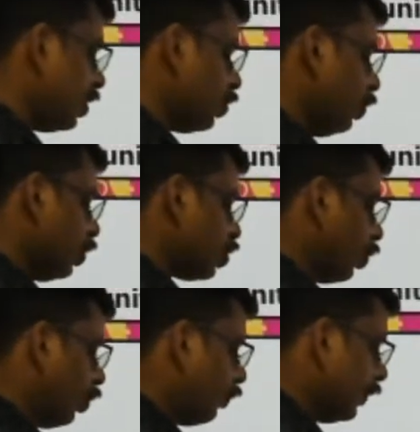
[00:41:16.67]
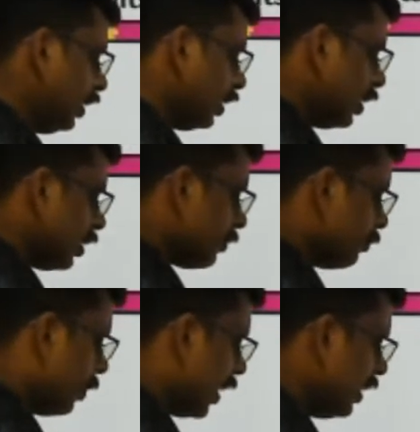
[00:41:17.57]
into 12
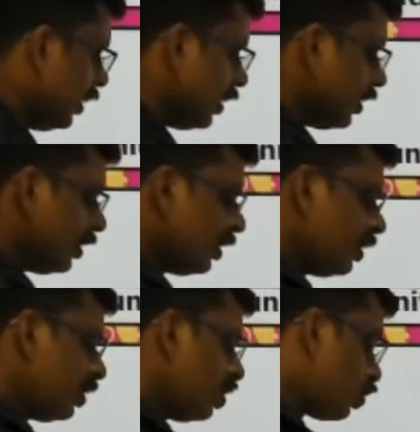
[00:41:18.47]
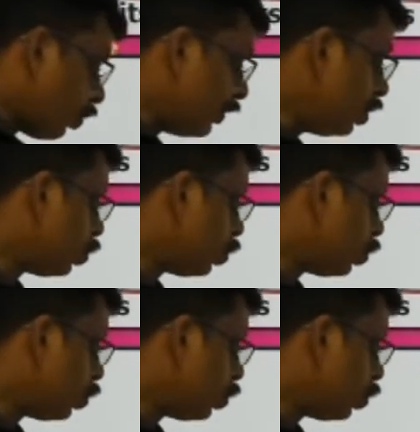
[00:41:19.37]
by 12 into